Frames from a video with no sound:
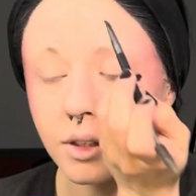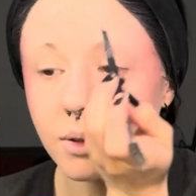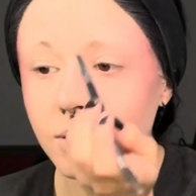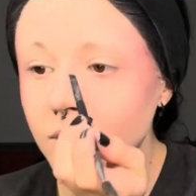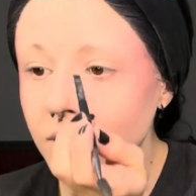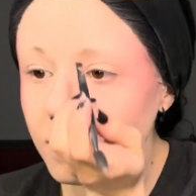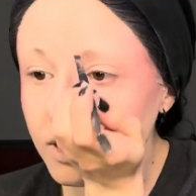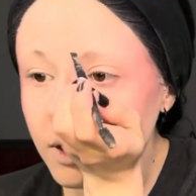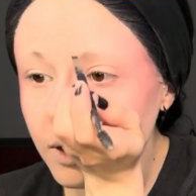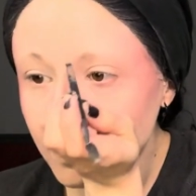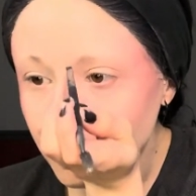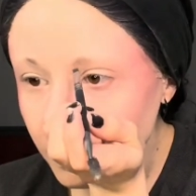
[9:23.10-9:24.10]
We're gonna
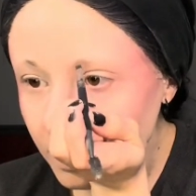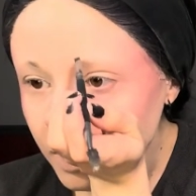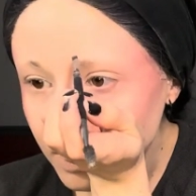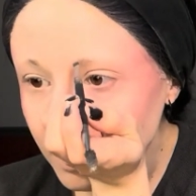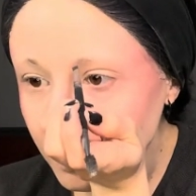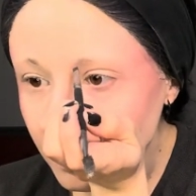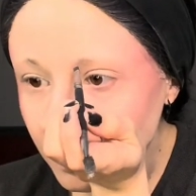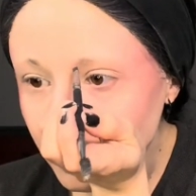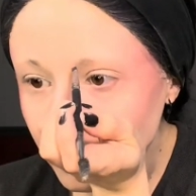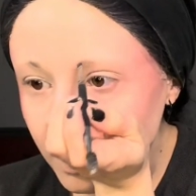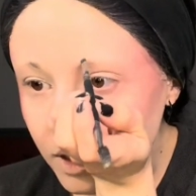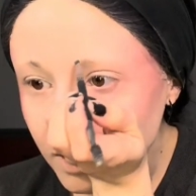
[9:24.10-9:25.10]
go
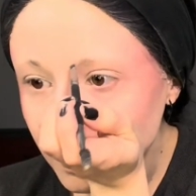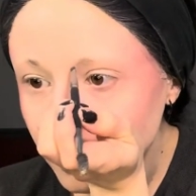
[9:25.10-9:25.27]
in.